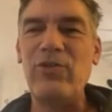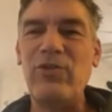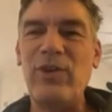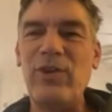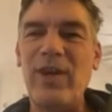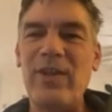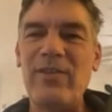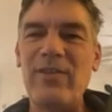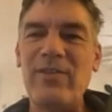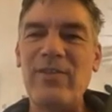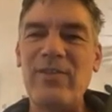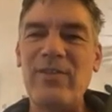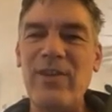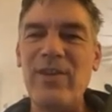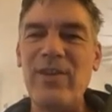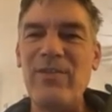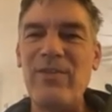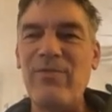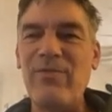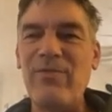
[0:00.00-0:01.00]
you can
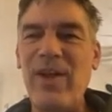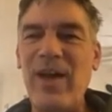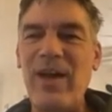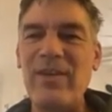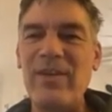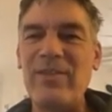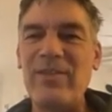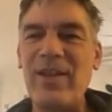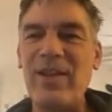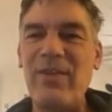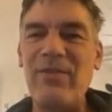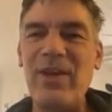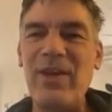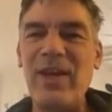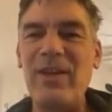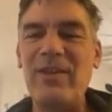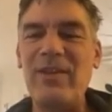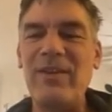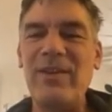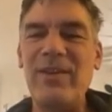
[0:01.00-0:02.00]
see flies
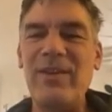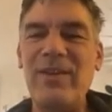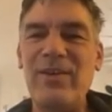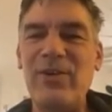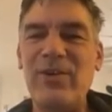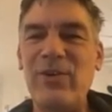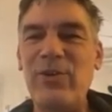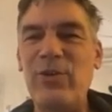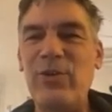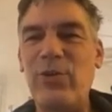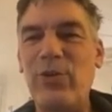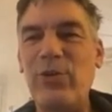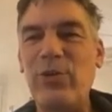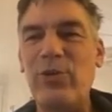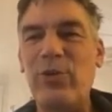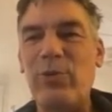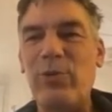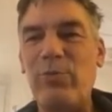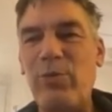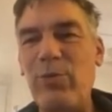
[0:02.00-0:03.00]
navigating an
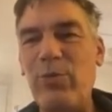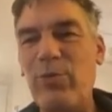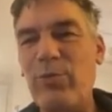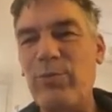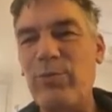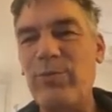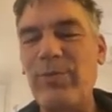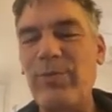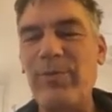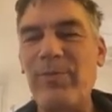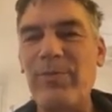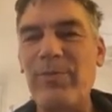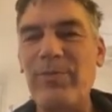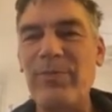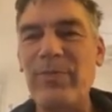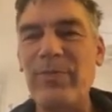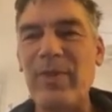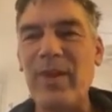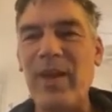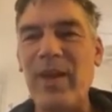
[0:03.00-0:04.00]
odor plume.
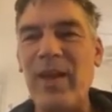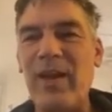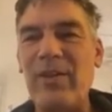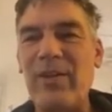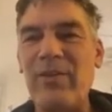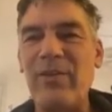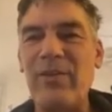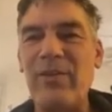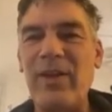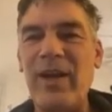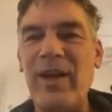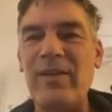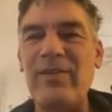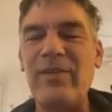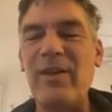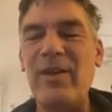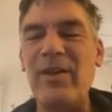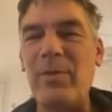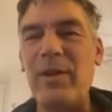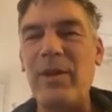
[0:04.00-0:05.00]
And the nice
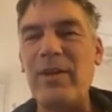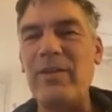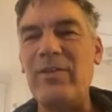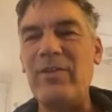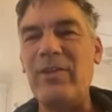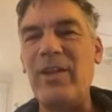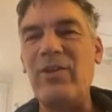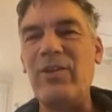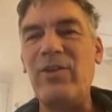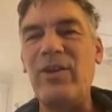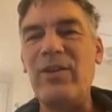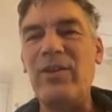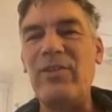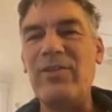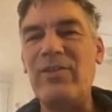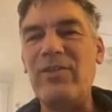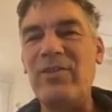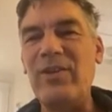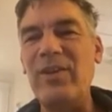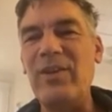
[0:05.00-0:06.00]
thing about it is that you can
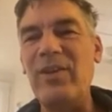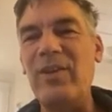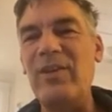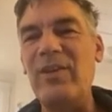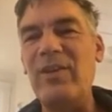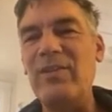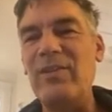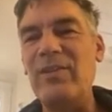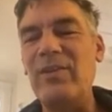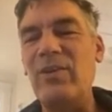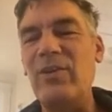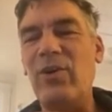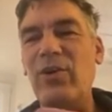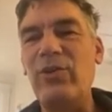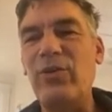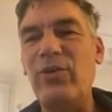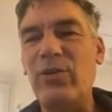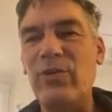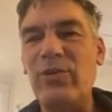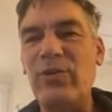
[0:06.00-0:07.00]
see the
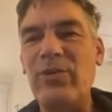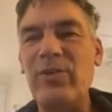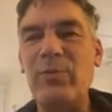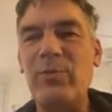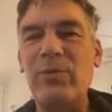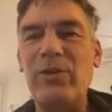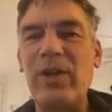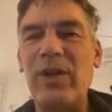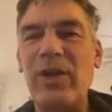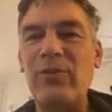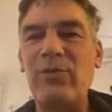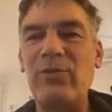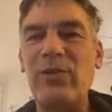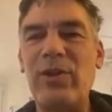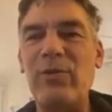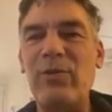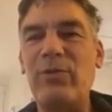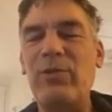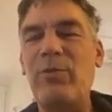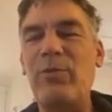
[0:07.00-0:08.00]
odor
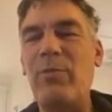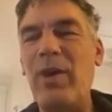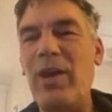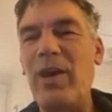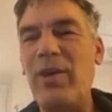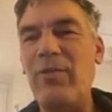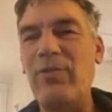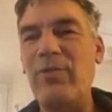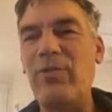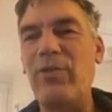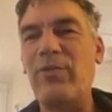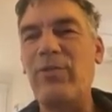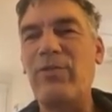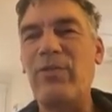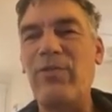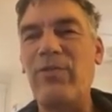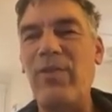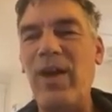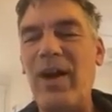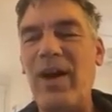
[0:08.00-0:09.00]
simultaneously with the behavior of
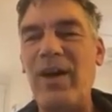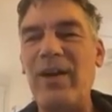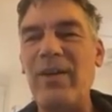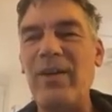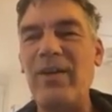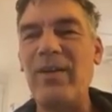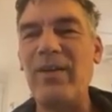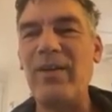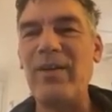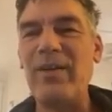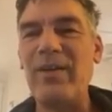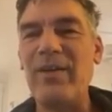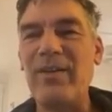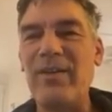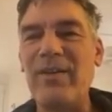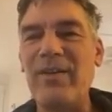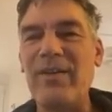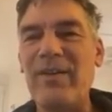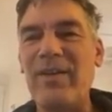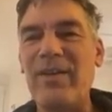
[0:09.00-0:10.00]
the fly.
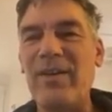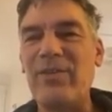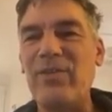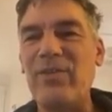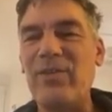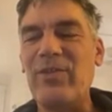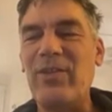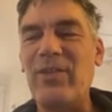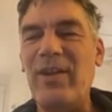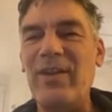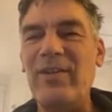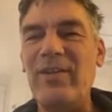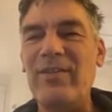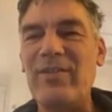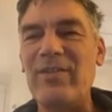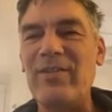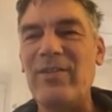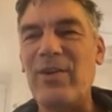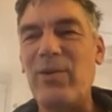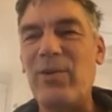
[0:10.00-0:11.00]
And so it's,
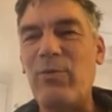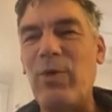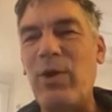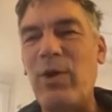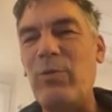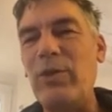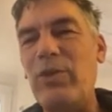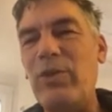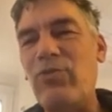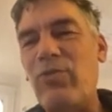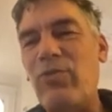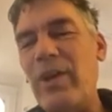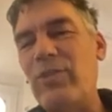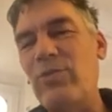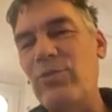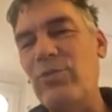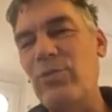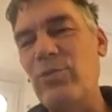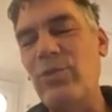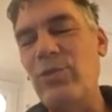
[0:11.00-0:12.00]
it's what we tried
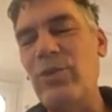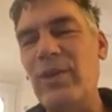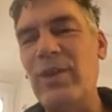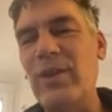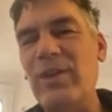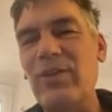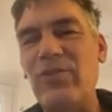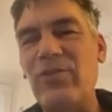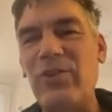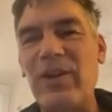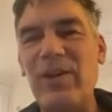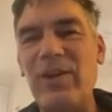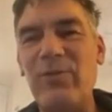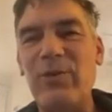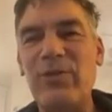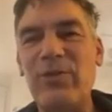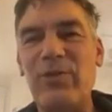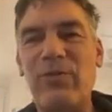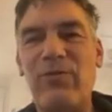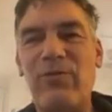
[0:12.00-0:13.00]
to do initially
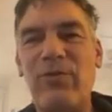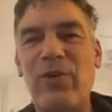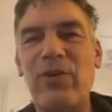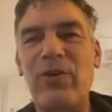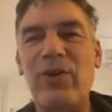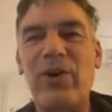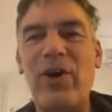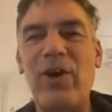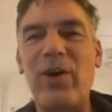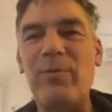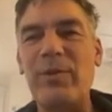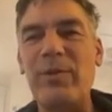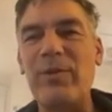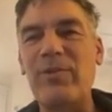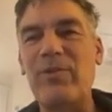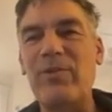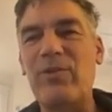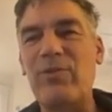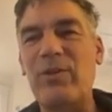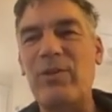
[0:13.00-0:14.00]
was a von
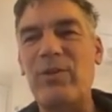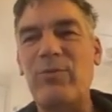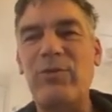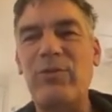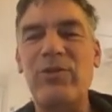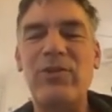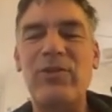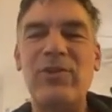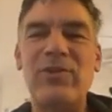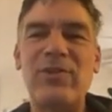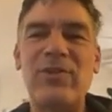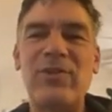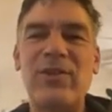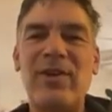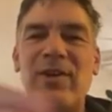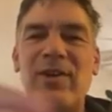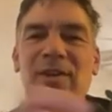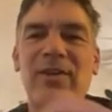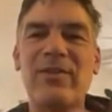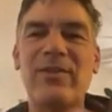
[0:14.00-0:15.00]
Karman street, which is
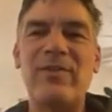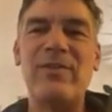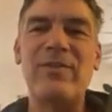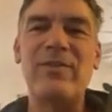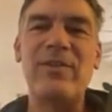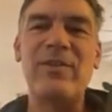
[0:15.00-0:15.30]
the